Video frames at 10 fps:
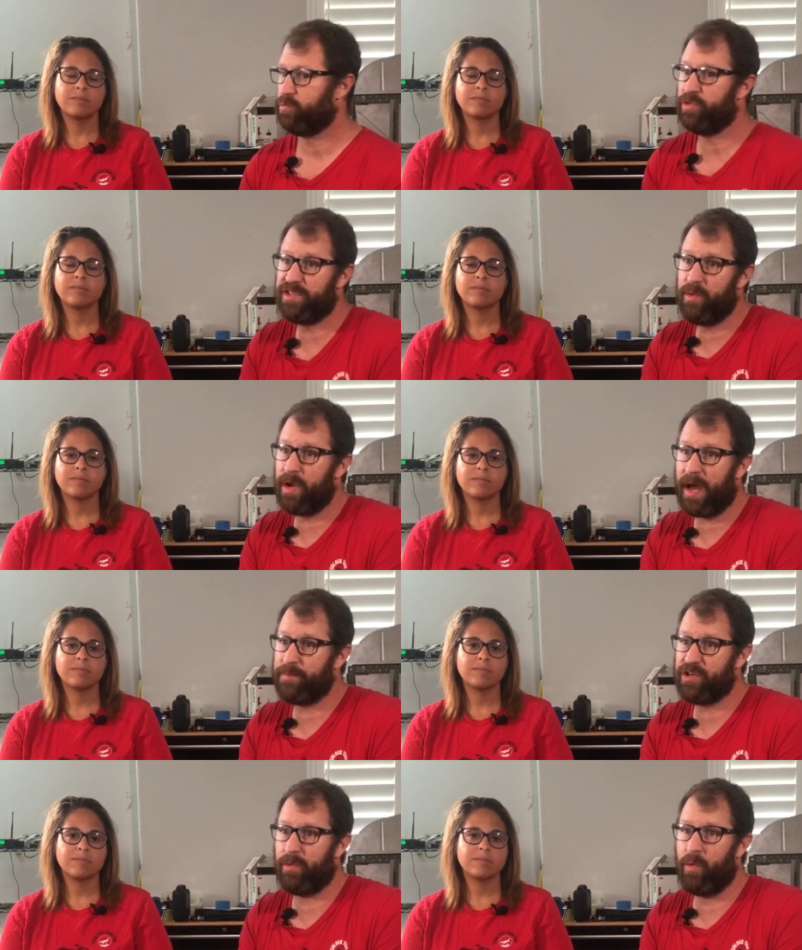Speaker 1: We'll see what
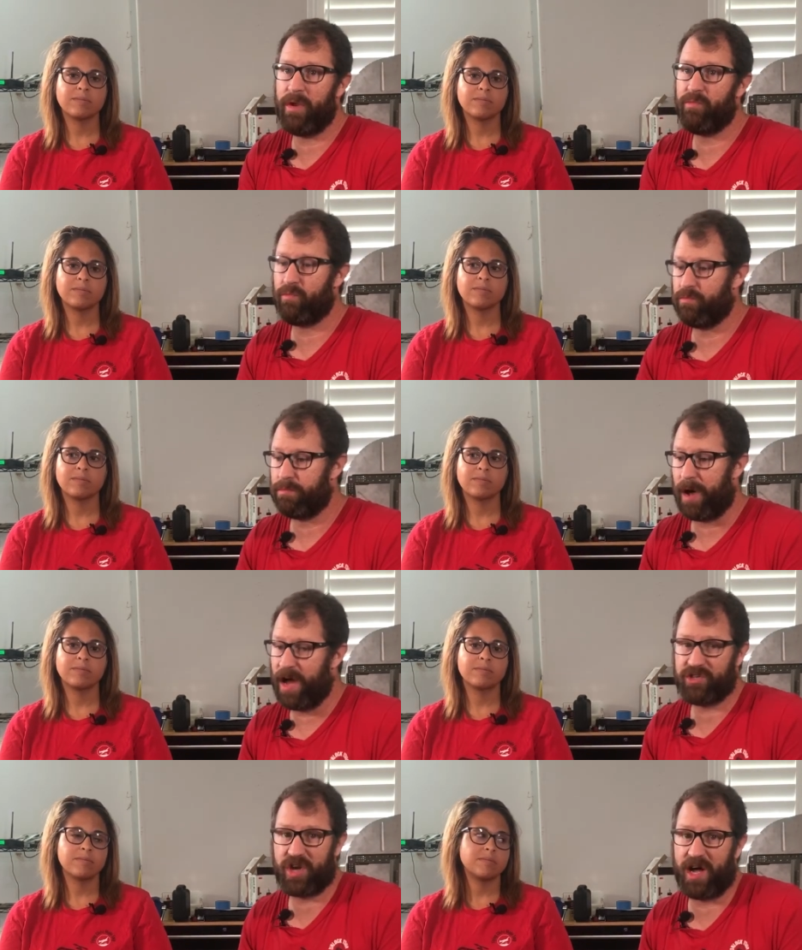option. When
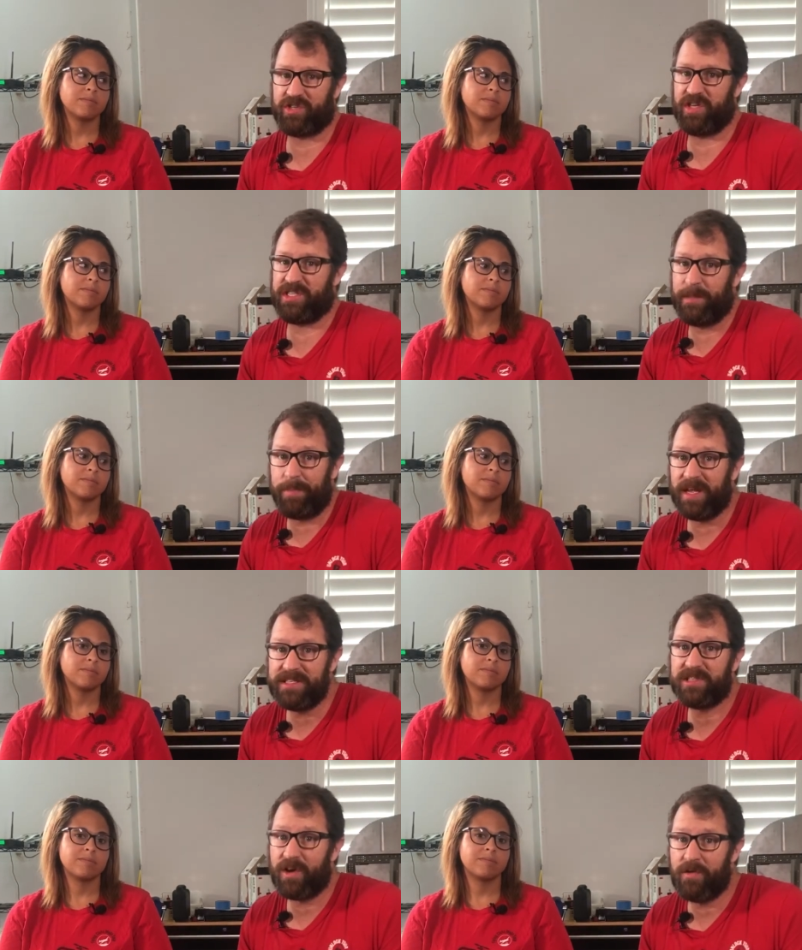Oshkosh, it's the
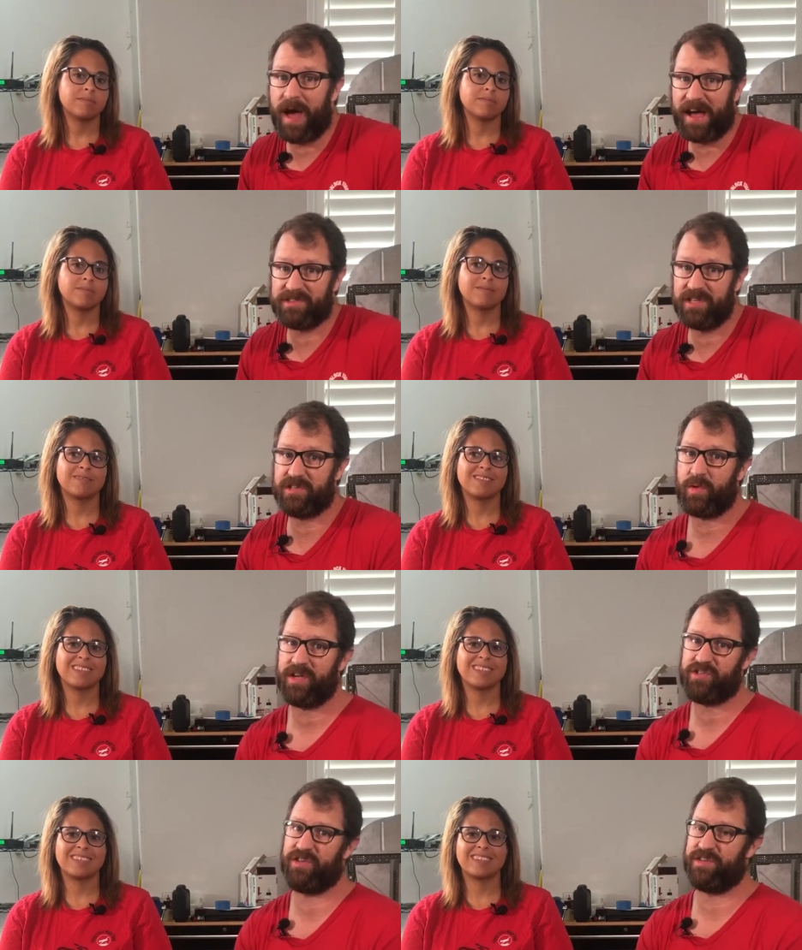place to go ask these
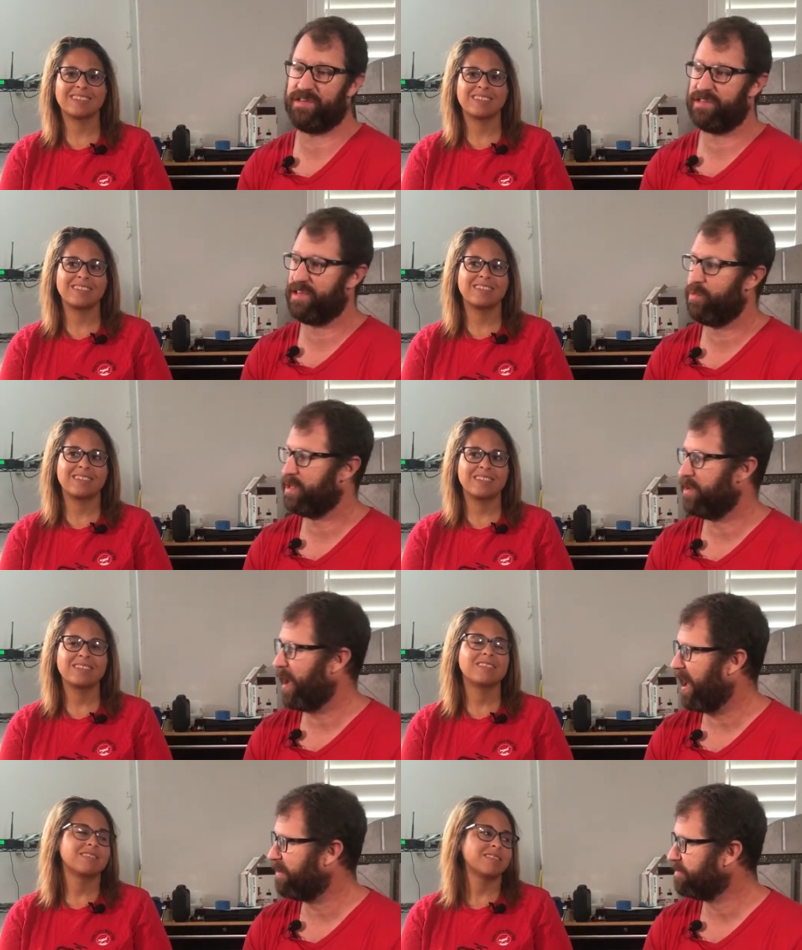questions and see what
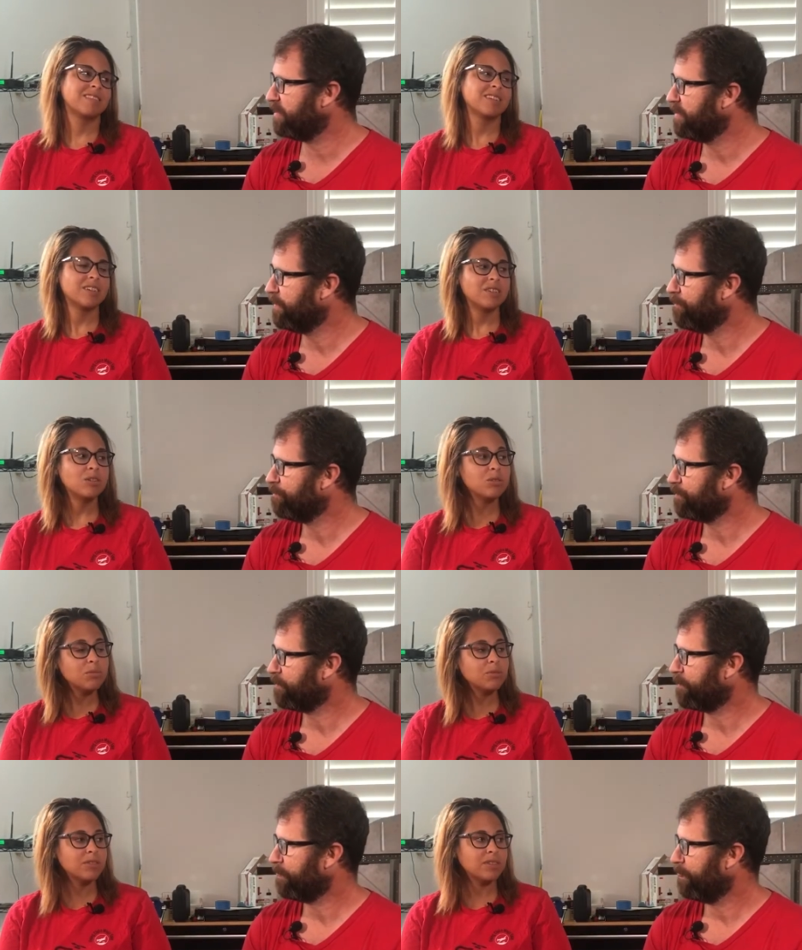you have. Yeah.
Speaker 2: Who
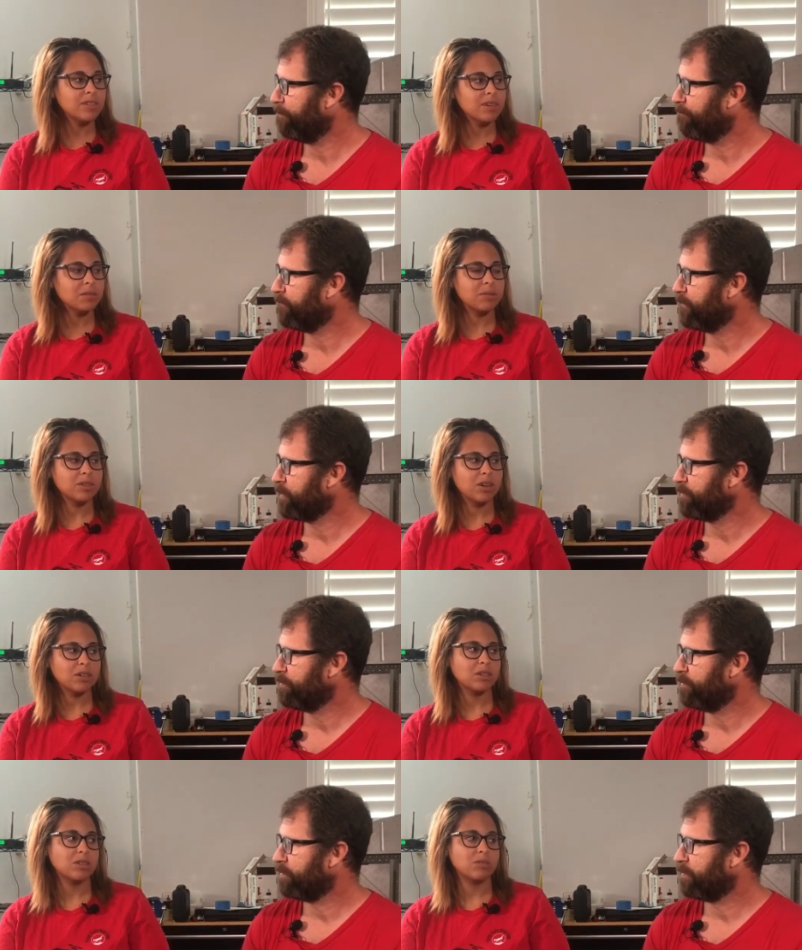are you most excited about
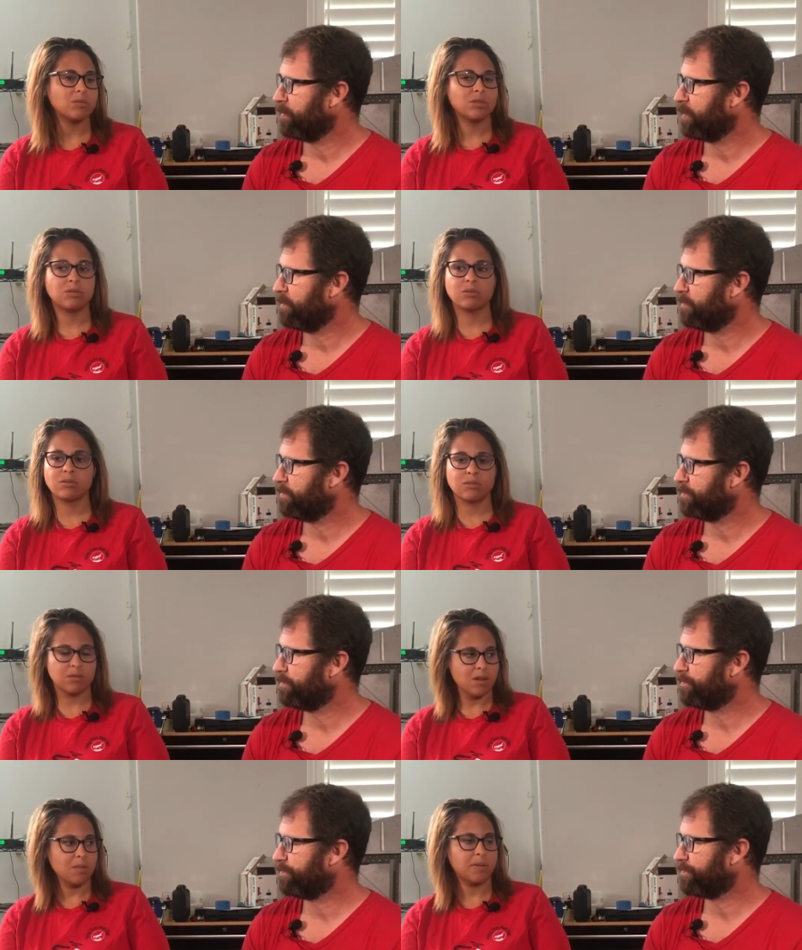talking to this
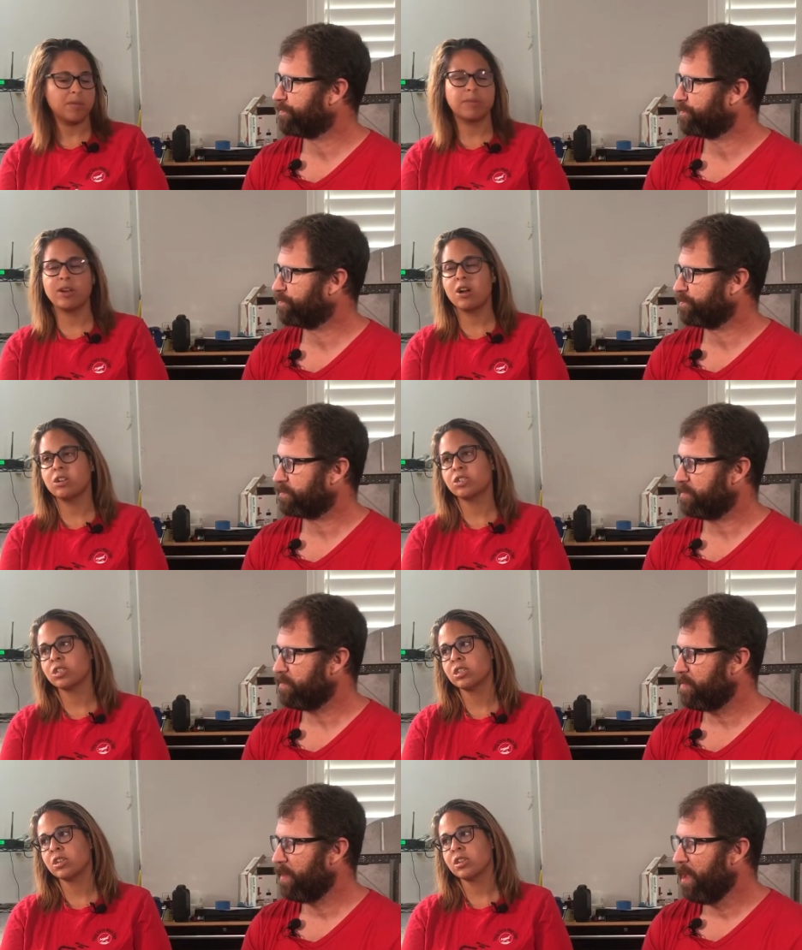upcoming
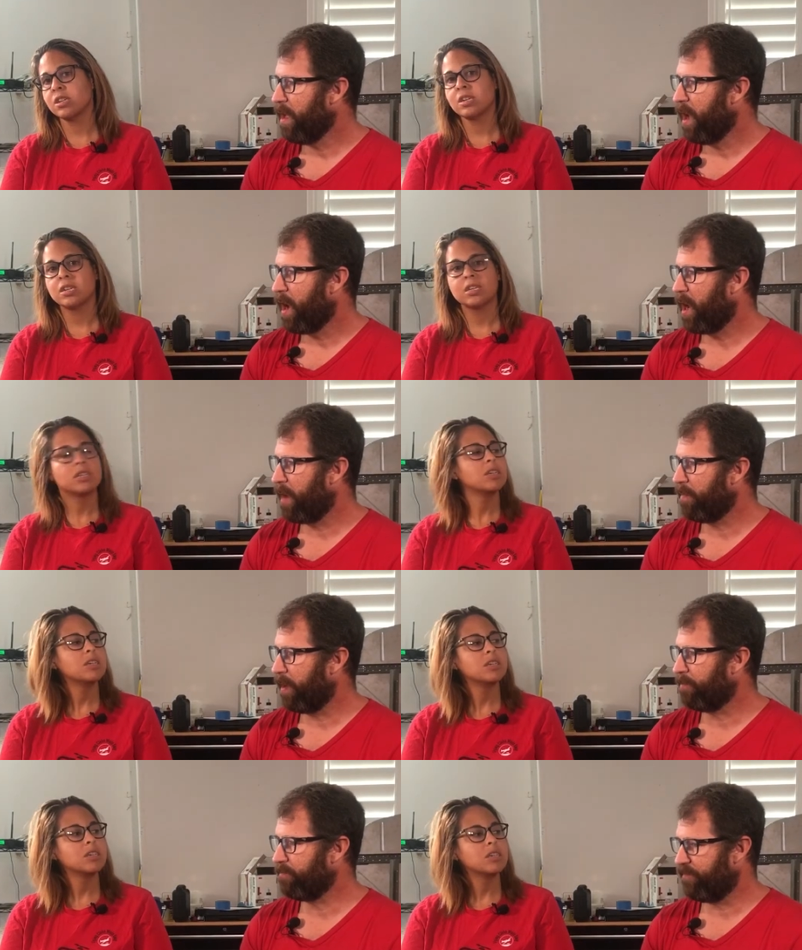Osh?
Speaker 1: Uh,
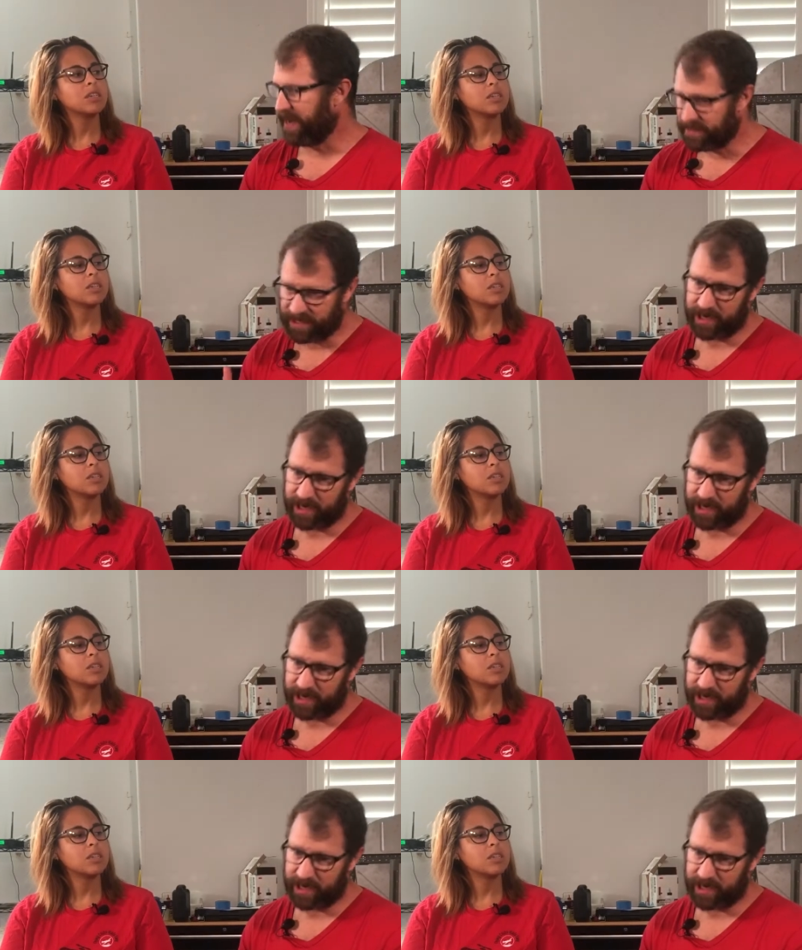Vans